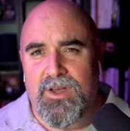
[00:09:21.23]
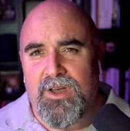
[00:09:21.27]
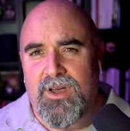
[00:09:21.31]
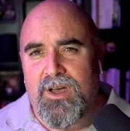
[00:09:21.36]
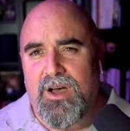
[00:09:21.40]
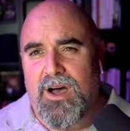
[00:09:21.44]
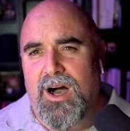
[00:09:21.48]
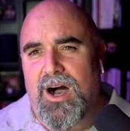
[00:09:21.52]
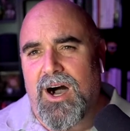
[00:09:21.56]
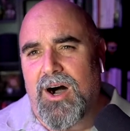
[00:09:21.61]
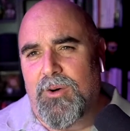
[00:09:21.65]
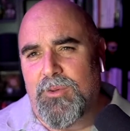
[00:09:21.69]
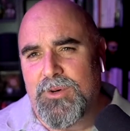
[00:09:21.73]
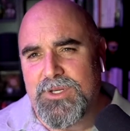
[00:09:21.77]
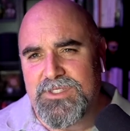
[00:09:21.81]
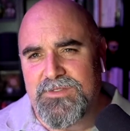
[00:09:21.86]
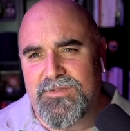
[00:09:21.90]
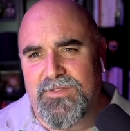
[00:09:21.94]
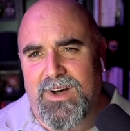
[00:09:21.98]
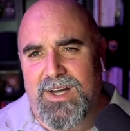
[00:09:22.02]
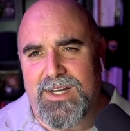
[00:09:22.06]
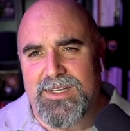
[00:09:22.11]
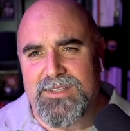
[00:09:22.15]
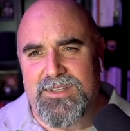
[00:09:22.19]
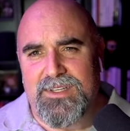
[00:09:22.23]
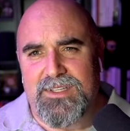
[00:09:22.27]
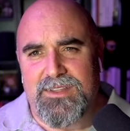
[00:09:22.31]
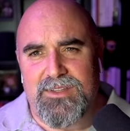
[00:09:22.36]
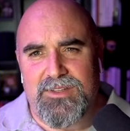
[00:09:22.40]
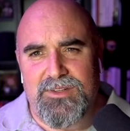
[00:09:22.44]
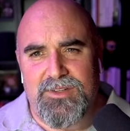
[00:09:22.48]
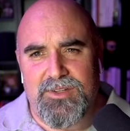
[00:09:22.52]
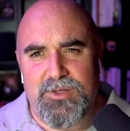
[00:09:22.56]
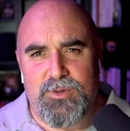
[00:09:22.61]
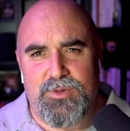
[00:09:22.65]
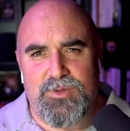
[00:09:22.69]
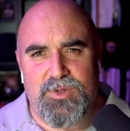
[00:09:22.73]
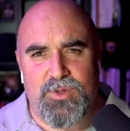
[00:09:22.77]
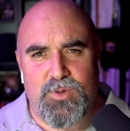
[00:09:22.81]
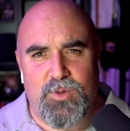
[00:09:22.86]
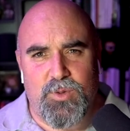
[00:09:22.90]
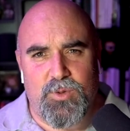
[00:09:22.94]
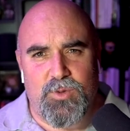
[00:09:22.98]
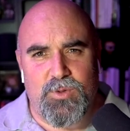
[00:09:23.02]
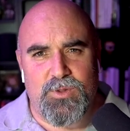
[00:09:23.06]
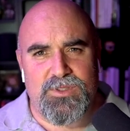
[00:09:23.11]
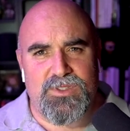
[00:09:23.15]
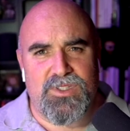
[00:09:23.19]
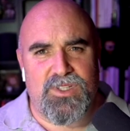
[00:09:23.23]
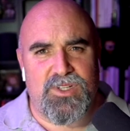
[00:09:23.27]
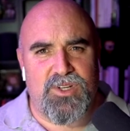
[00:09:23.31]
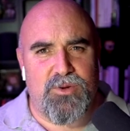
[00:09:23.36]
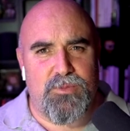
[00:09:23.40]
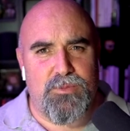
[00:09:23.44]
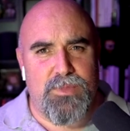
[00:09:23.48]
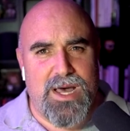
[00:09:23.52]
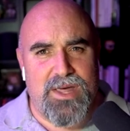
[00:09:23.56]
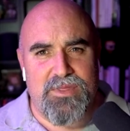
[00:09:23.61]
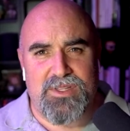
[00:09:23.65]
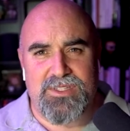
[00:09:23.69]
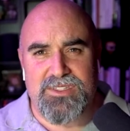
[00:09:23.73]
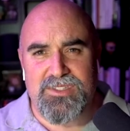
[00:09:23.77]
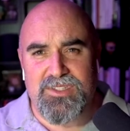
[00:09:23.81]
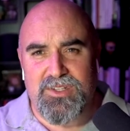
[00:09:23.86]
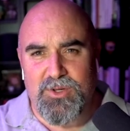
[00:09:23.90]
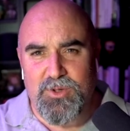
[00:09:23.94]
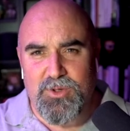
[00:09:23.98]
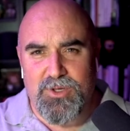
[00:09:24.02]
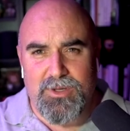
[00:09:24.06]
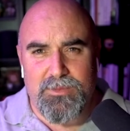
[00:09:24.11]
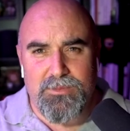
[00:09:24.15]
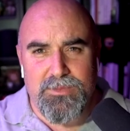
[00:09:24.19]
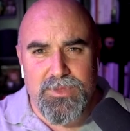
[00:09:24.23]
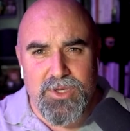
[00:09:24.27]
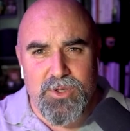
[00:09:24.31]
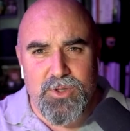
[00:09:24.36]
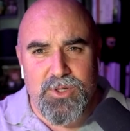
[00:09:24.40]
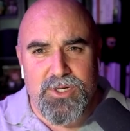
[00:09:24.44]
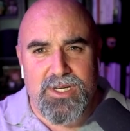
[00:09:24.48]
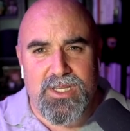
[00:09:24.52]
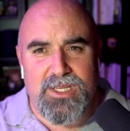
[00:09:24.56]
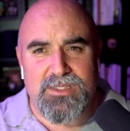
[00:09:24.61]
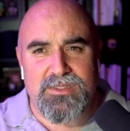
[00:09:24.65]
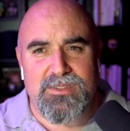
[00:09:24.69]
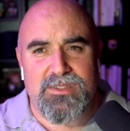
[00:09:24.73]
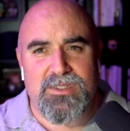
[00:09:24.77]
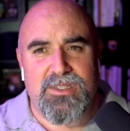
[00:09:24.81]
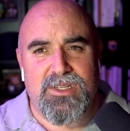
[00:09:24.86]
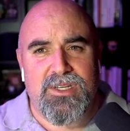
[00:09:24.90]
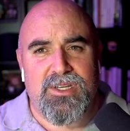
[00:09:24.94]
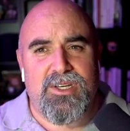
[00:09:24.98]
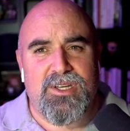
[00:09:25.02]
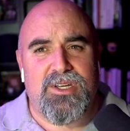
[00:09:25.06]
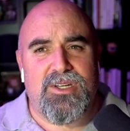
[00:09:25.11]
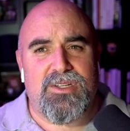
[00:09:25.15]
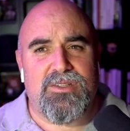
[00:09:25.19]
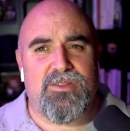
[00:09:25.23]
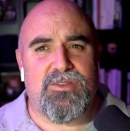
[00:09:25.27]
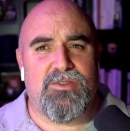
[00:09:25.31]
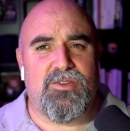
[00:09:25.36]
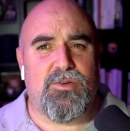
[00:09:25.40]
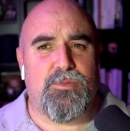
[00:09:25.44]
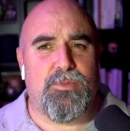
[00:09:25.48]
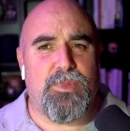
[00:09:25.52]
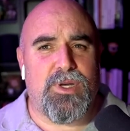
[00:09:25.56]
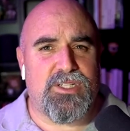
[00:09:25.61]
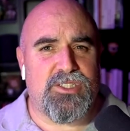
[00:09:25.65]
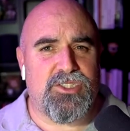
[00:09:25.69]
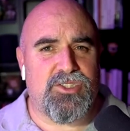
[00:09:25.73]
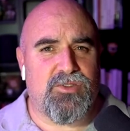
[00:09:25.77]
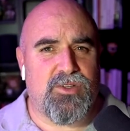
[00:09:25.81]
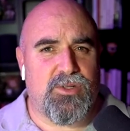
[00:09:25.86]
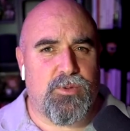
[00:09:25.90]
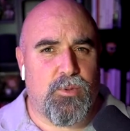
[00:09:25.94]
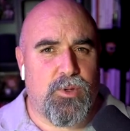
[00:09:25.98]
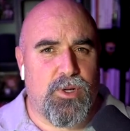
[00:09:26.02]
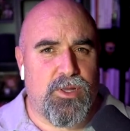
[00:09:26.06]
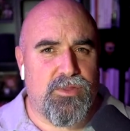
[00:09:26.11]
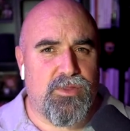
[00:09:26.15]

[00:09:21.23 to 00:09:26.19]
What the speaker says: always finding the new tools, the new methods, the new communities to do ministry with.